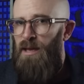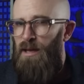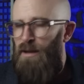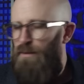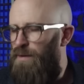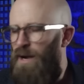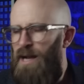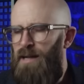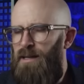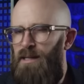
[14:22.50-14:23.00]

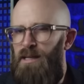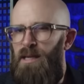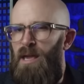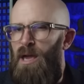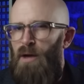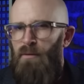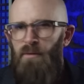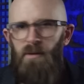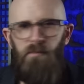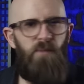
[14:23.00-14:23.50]
And frankly,
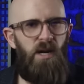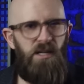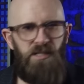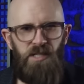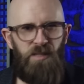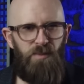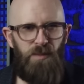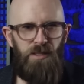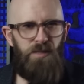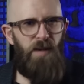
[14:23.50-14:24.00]
from from
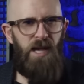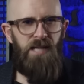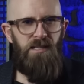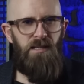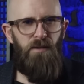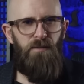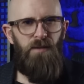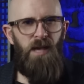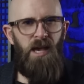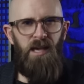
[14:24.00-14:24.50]
Russia's
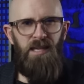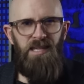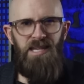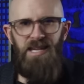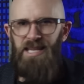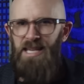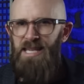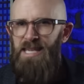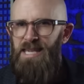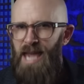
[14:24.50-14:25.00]
perspective,
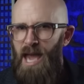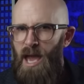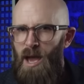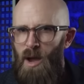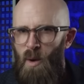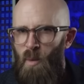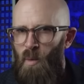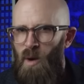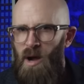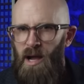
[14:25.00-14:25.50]
you can
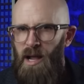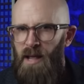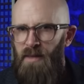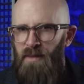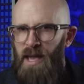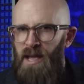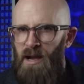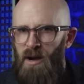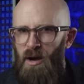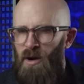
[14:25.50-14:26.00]
get why
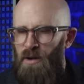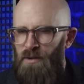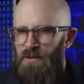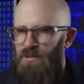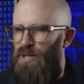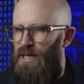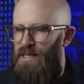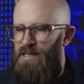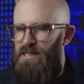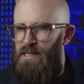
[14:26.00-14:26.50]
they are on
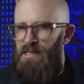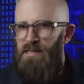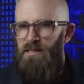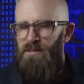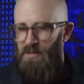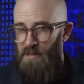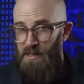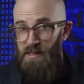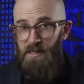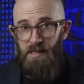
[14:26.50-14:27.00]

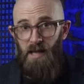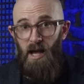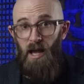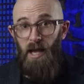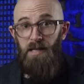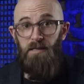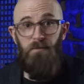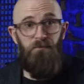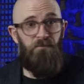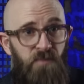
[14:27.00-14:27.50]
Transnistria's
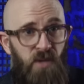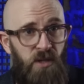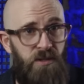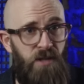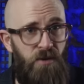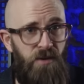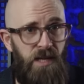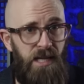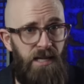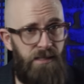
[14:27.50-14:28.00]
side. Not
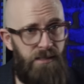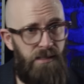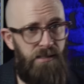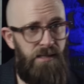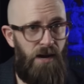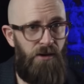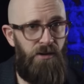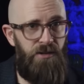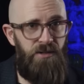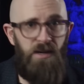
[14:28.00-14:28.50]
only is the
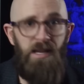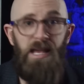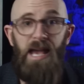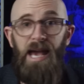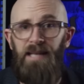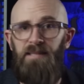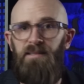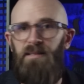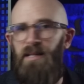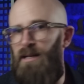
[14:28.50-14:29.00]
territory
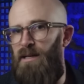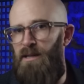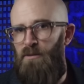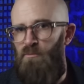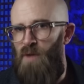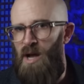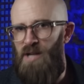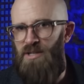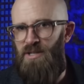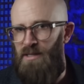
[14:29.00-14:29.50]
ethnically
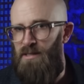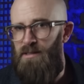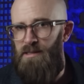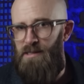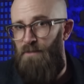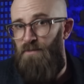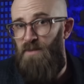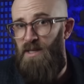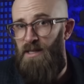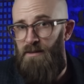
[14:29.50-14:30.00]
Russian,
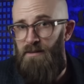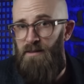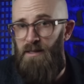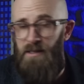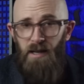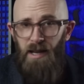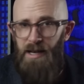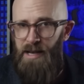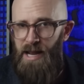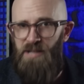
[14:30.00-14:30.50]
something
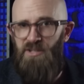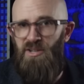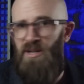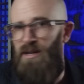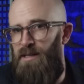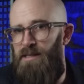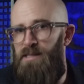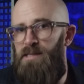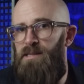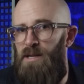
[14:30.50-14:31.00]
that a
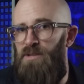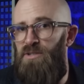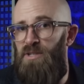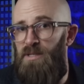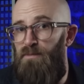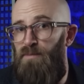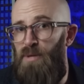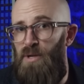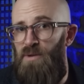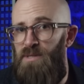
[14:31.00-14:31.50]
nationalist such
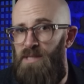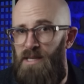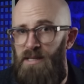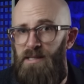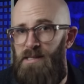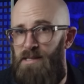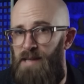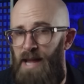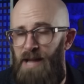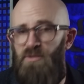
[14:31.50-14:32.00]
as Putin
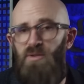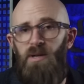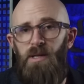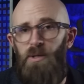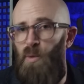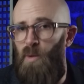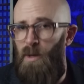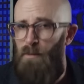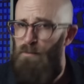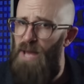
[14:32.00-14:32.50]
is naturally
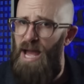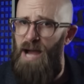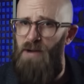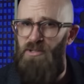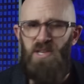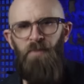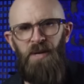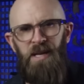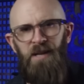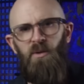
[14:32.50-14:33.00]
all
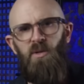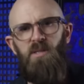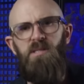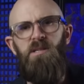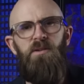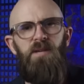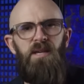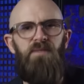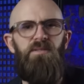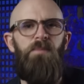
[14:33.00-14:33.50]
about, but it
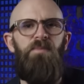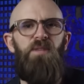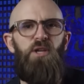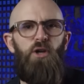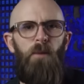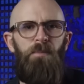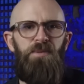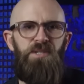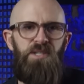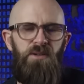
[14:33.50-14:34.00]
also gives him the
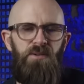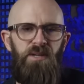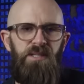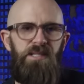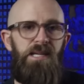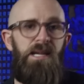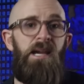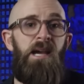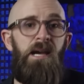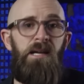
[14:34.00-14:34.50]
opportunity